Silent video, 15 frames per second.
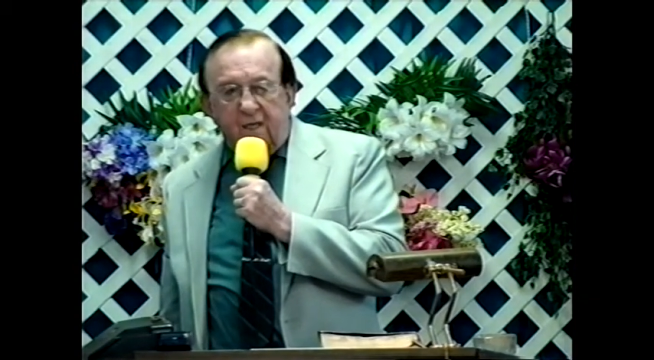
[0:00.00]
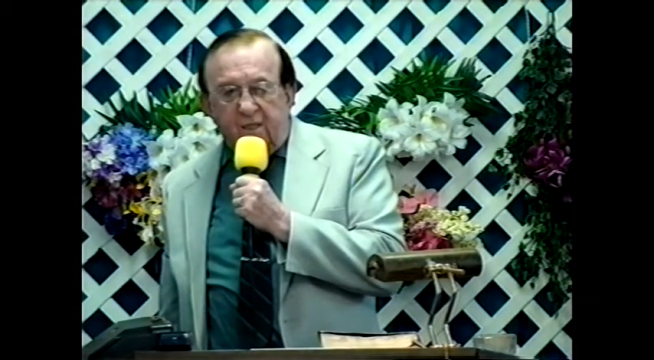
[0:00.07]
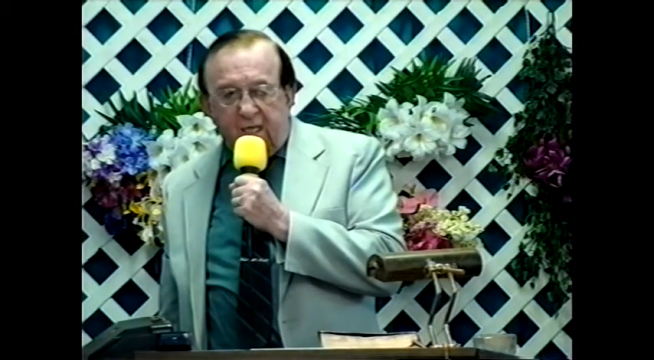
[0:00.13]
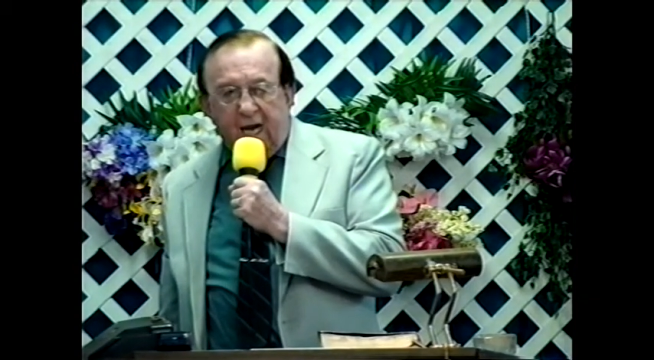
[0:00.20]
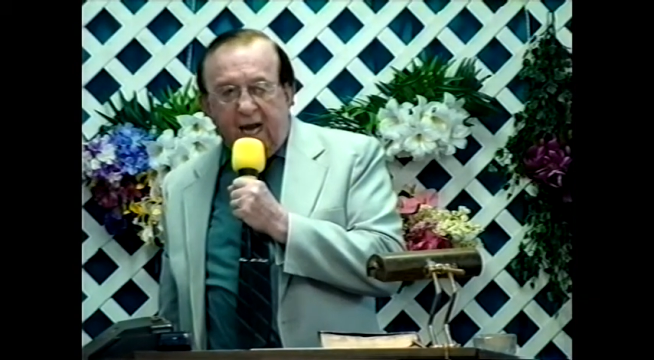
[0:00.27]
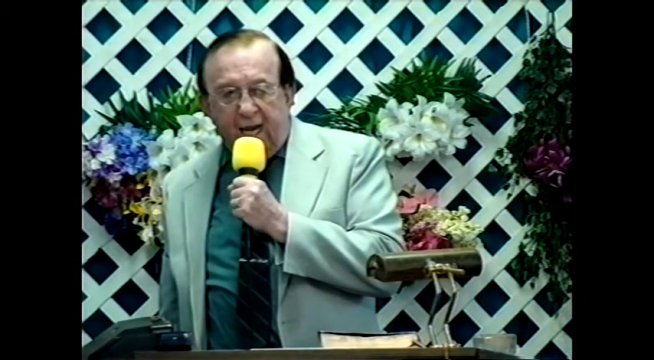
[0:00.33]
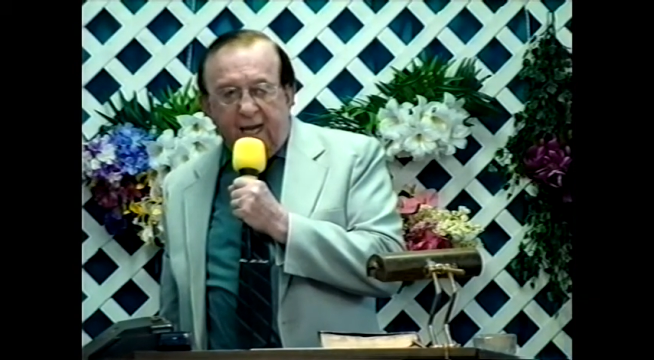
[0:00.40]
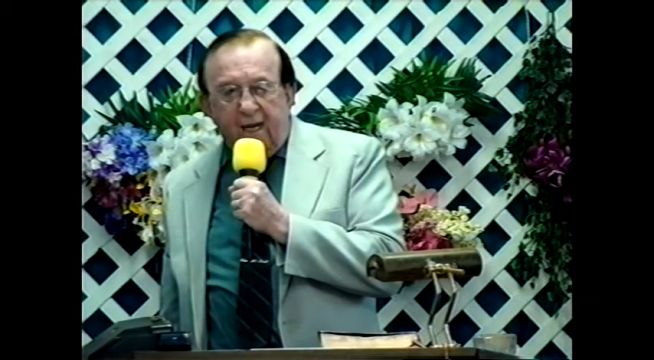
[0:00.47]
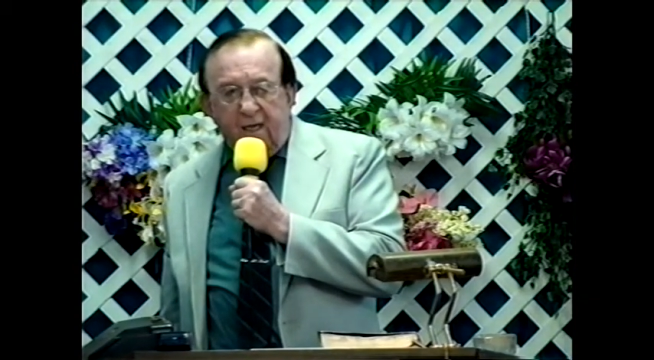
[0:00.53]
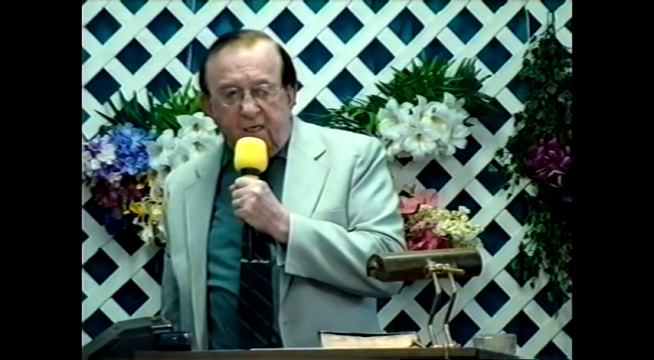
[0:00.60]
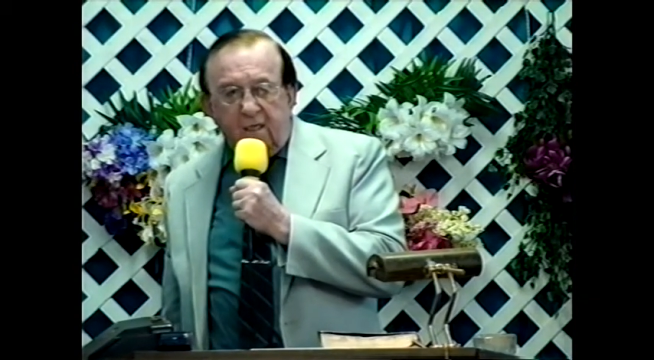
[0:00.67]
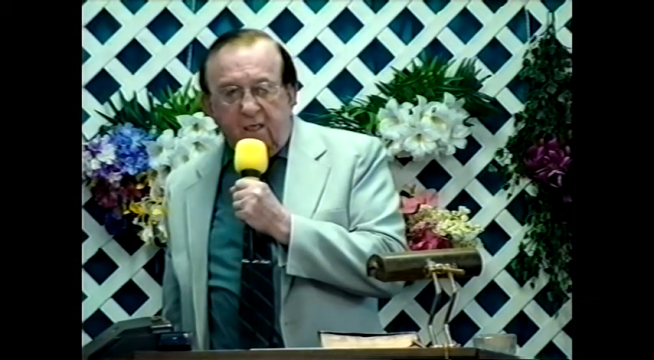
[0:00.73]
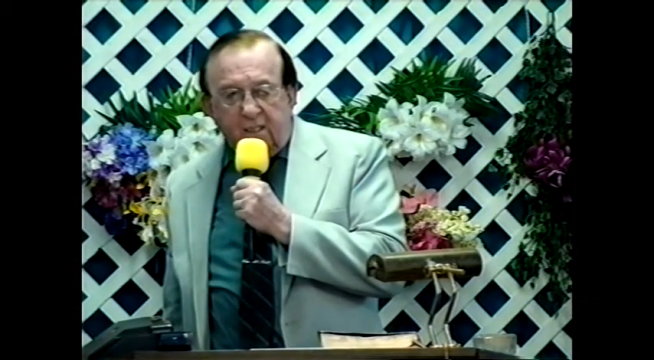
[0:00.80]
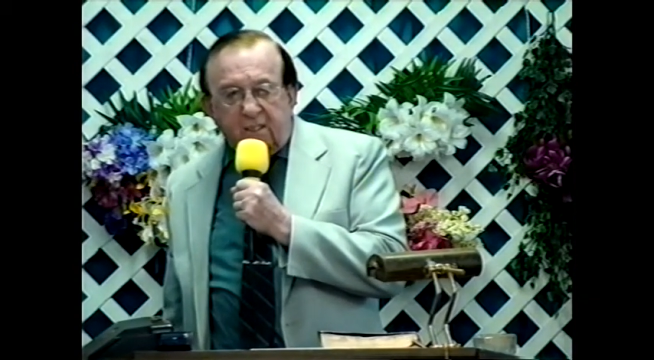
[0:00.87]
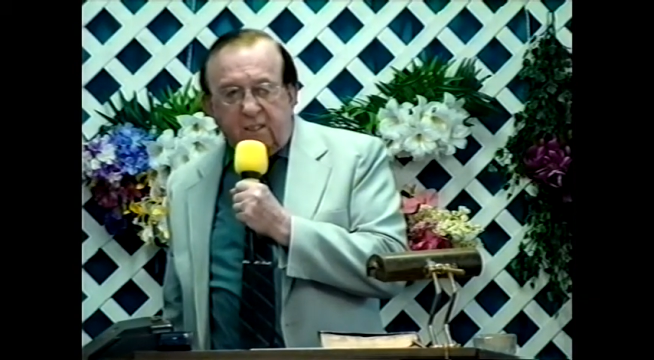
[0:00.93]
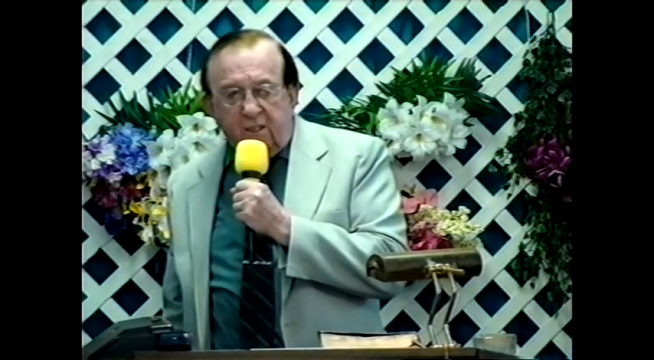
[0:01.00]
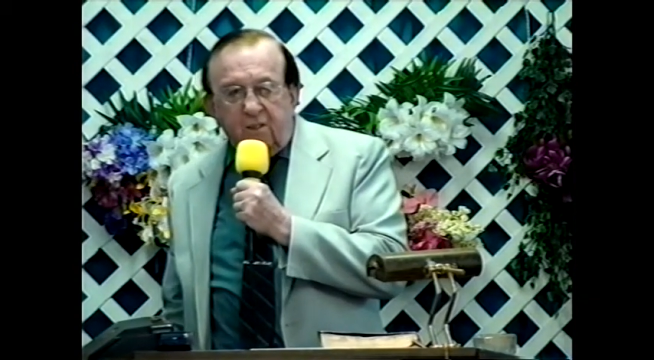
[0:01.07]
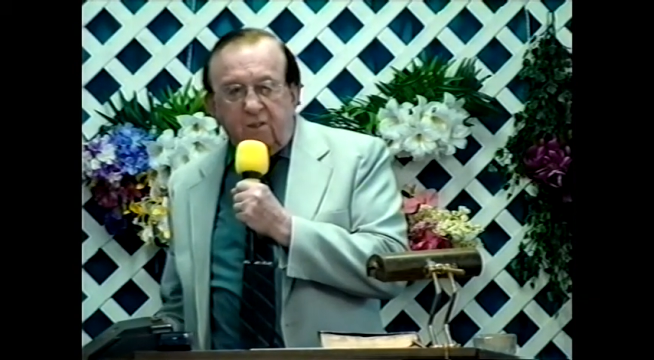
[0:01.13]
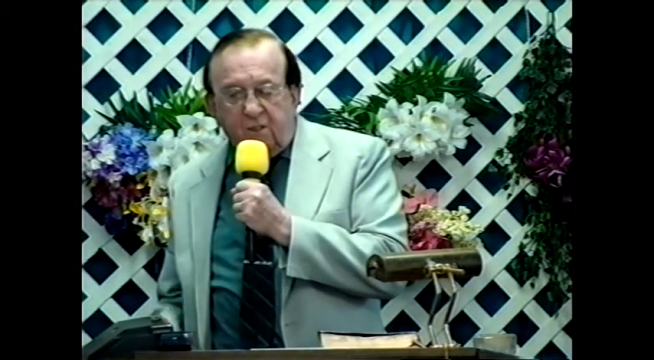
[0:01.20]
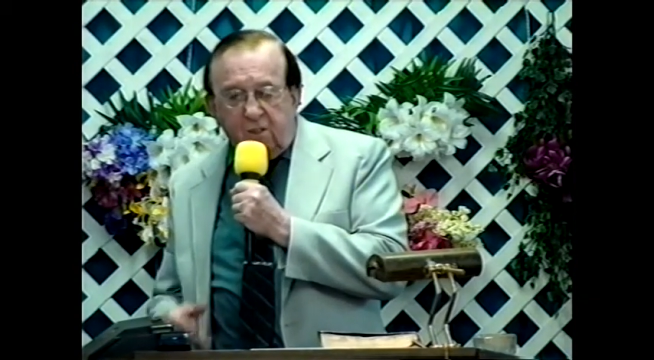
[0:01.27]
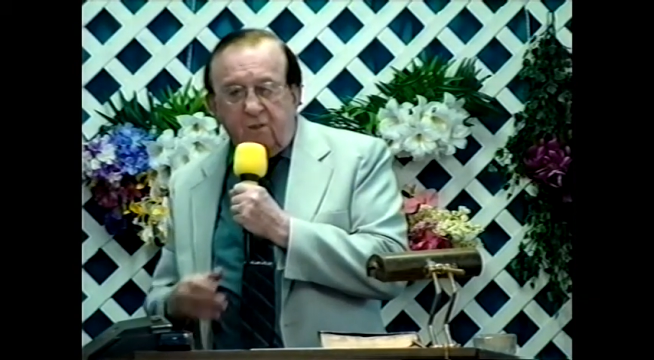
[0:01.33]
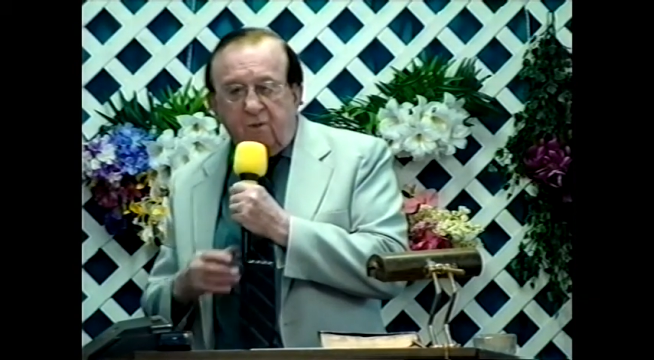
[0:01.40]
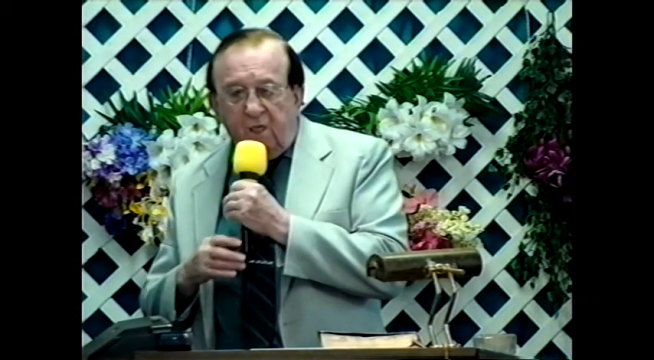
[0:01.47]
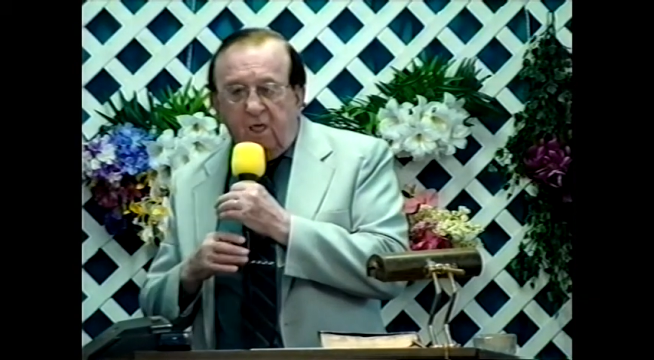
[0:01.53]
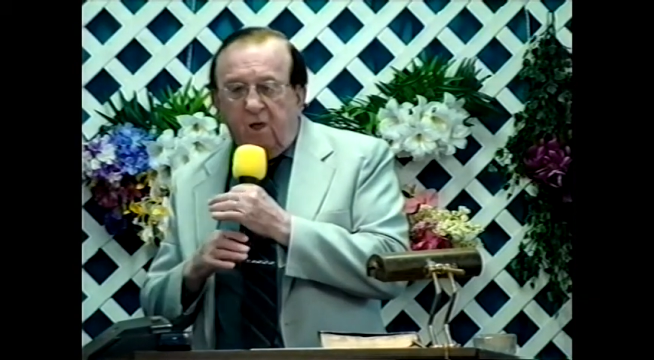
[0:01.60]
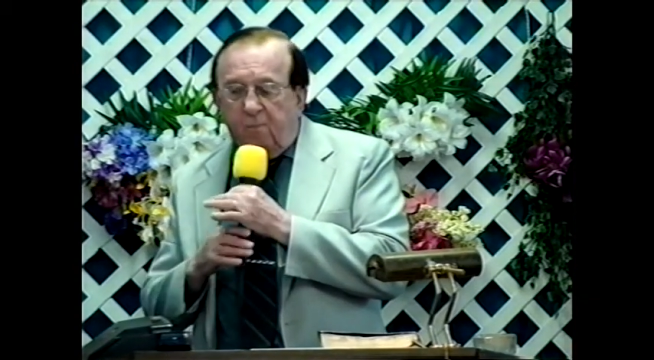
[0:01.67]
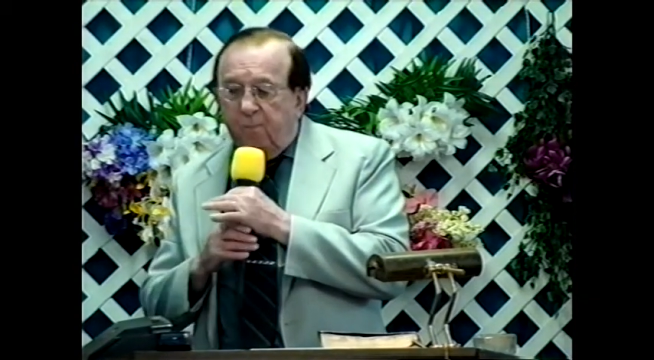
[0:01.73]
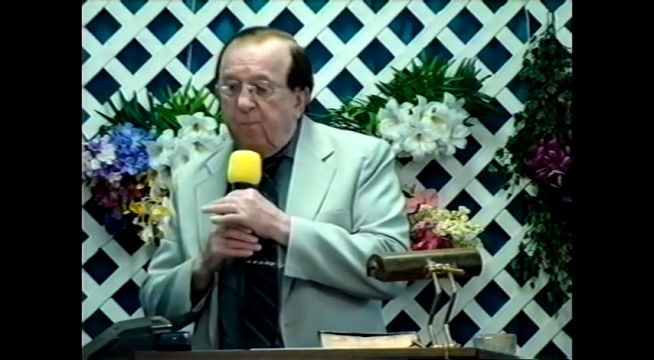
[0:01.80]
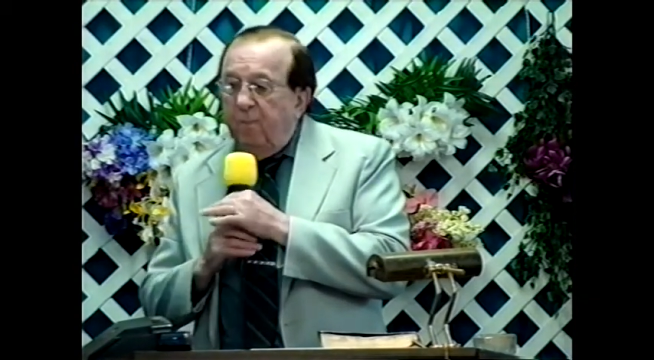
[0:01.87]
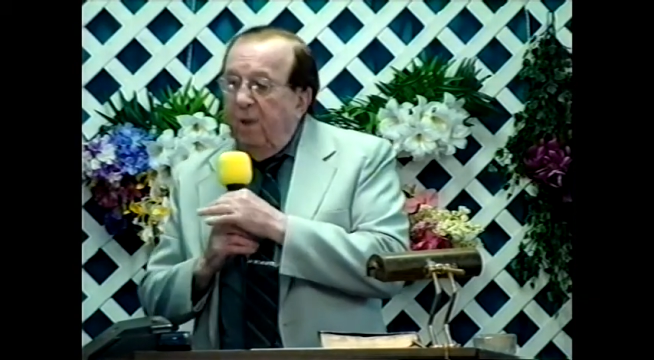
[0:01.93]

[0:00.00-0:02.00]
dying, listen to their